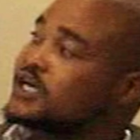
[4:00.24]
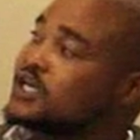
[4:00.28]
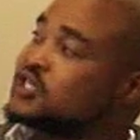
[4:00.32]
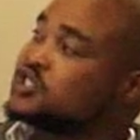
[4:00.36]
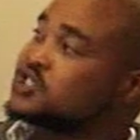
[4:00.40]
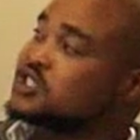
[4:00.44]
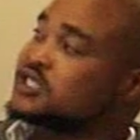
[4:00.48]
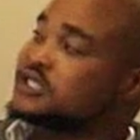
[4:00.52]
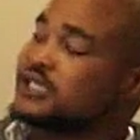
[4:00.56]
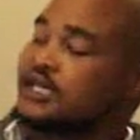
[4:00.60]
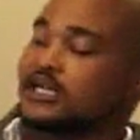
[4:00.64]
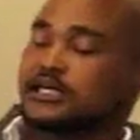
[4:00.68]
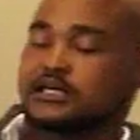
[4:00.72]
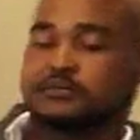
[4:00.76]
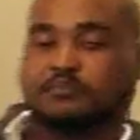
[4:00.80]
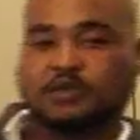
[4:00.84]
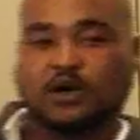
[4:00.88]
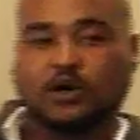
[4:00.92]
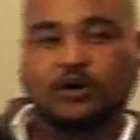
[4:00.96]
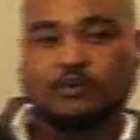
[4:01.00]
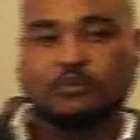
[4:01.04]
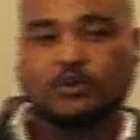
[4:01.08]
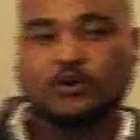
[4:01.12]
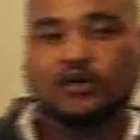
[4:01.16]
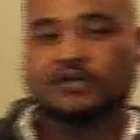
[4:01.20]
packages like
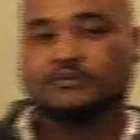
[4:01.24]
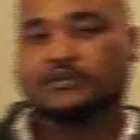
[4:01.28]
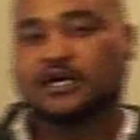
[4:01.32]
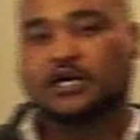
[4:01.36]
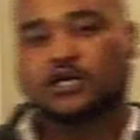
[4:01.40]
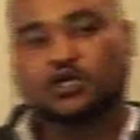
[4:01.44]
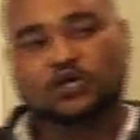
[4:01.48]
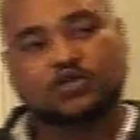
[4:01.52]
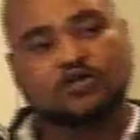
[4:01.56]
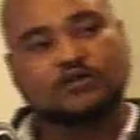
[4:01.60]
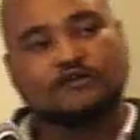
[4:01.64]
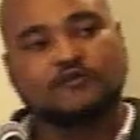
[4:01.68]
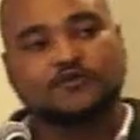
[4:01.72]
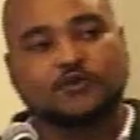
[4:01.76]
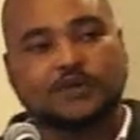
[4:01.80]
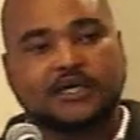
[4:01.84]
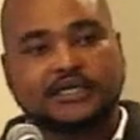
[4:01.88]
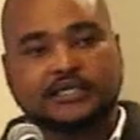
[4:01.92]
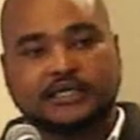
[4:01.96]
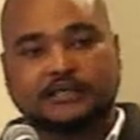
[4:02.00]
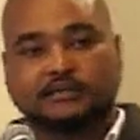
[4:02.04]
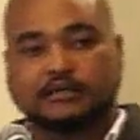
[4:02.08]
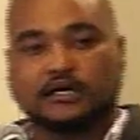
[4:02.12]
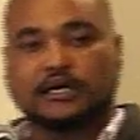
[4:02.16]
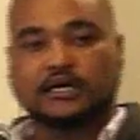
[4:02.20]
PowerPoint, Microsoft
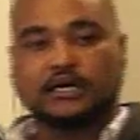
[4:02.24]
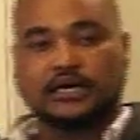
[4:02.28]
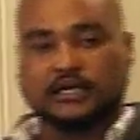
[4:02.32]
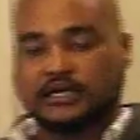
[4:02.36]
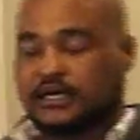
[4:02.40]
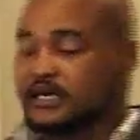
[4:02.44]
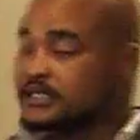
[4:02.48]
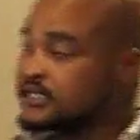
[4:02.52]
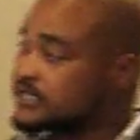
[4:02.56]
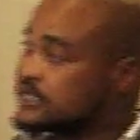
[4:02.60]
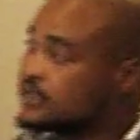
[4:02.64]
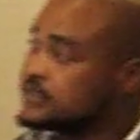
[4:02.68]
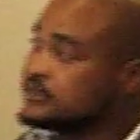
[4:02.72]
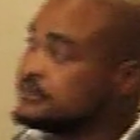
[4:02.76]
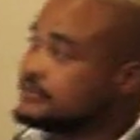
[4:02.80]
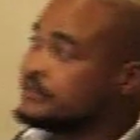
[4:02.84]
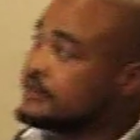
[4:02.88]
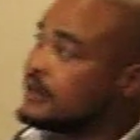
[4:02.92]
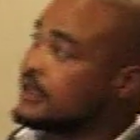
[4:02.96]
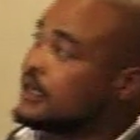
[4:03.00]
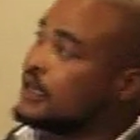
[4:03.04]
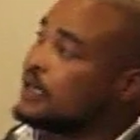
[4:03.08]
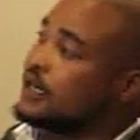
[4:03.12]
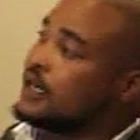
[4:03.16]
Word, and Excel.